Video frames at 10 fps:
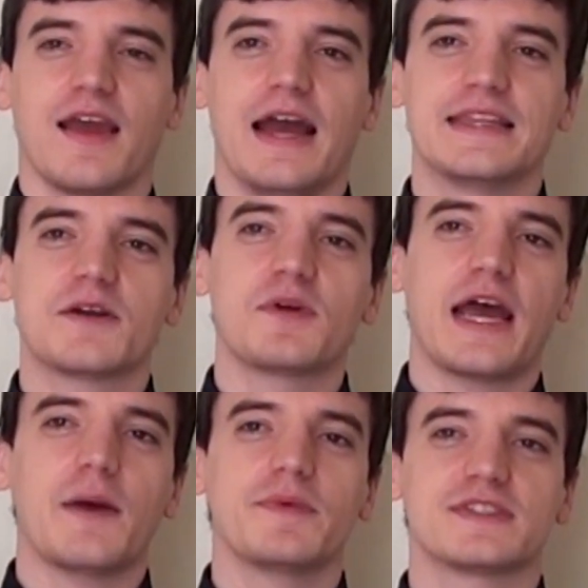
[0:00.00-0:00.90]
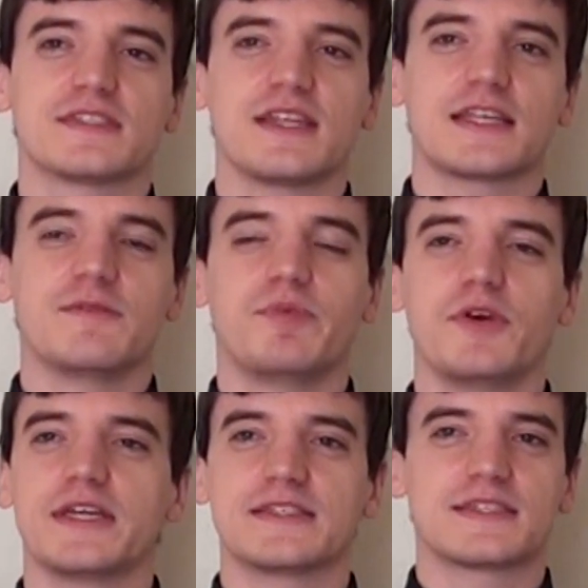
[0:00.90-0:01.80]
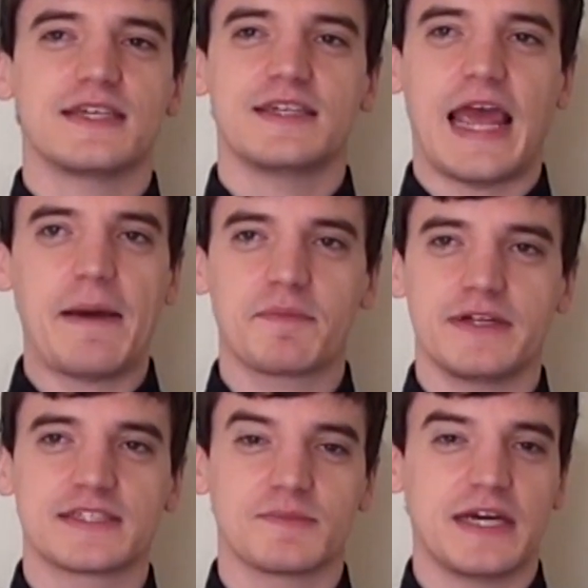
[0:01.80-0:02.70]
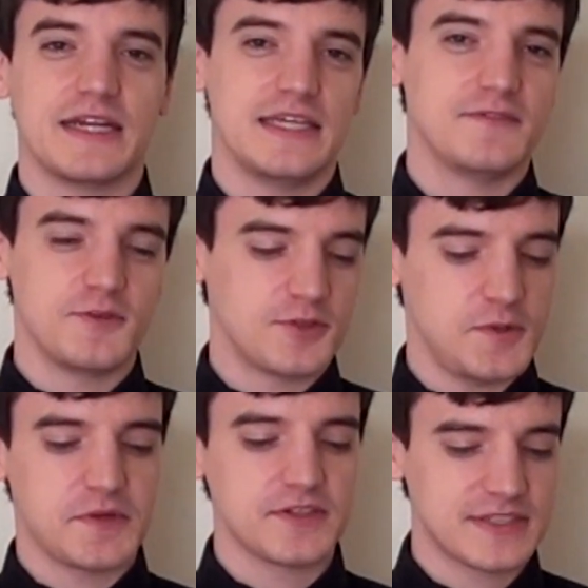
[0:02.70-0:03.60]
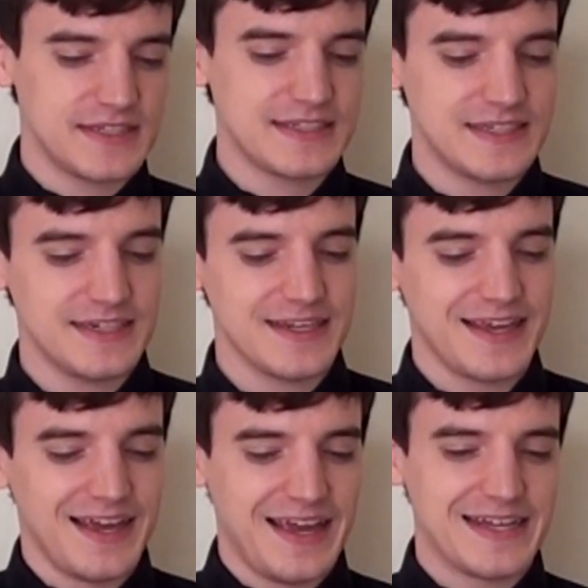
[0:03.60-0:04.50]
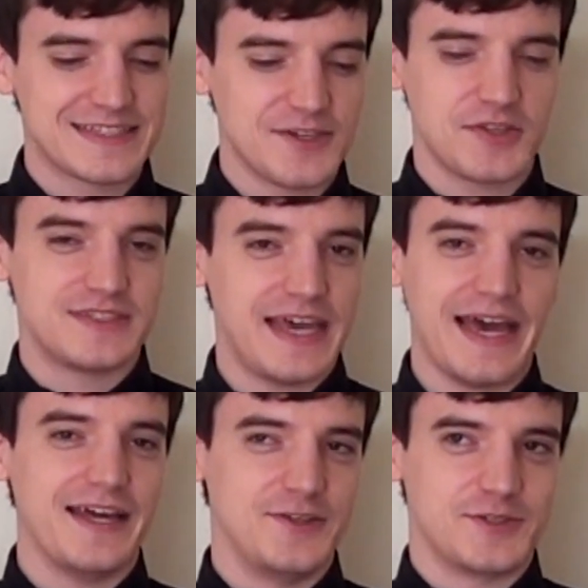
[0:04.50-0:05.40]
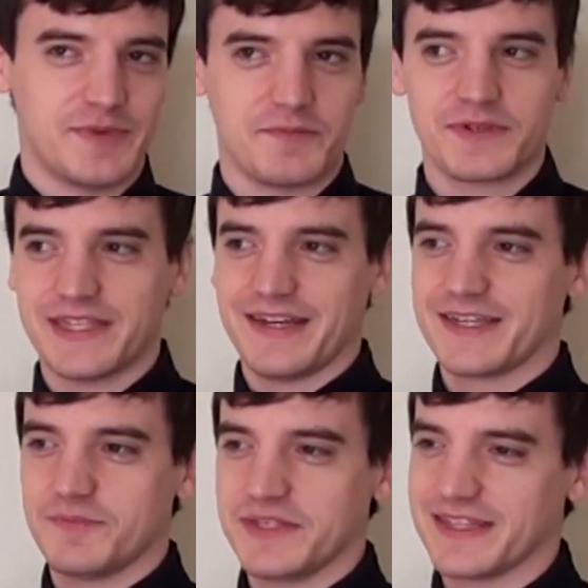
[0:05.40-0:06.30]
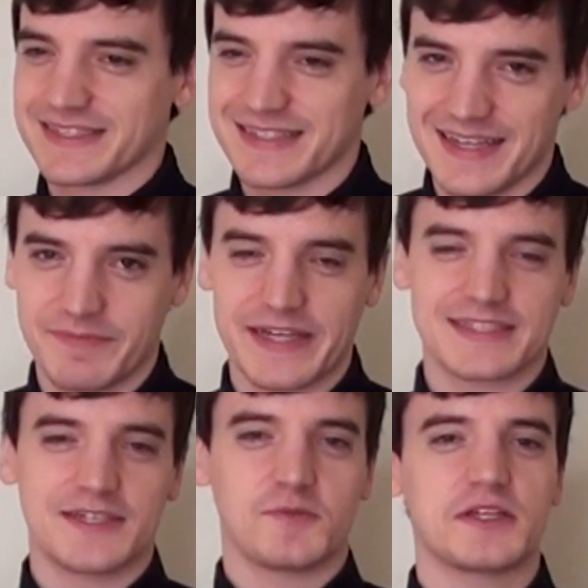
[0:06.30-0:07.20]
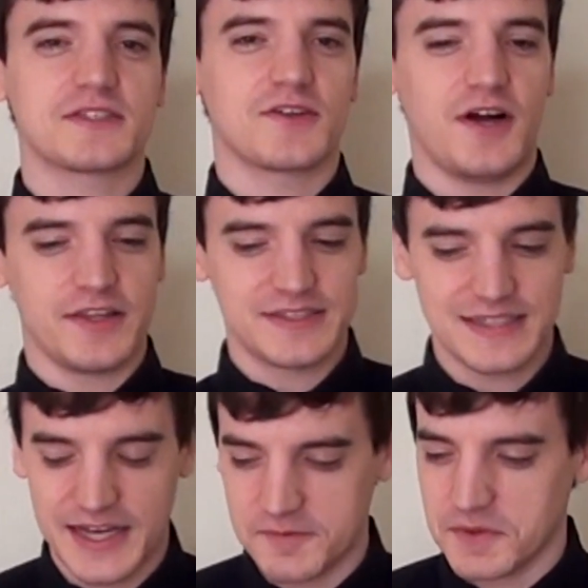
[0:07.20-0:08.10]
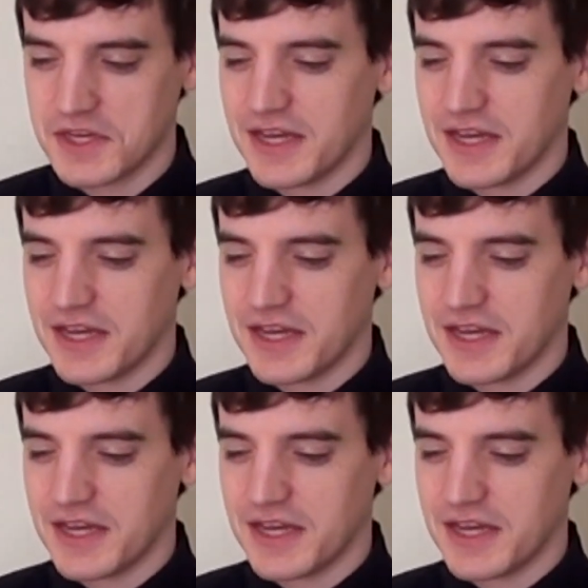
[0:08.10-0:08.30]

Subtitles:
And then what happens is, like, the boy gets kidnapped by some kind of evil criminal syndicate. And so the dad, who's been pretending to be this, like, Mexican wrestler all this time,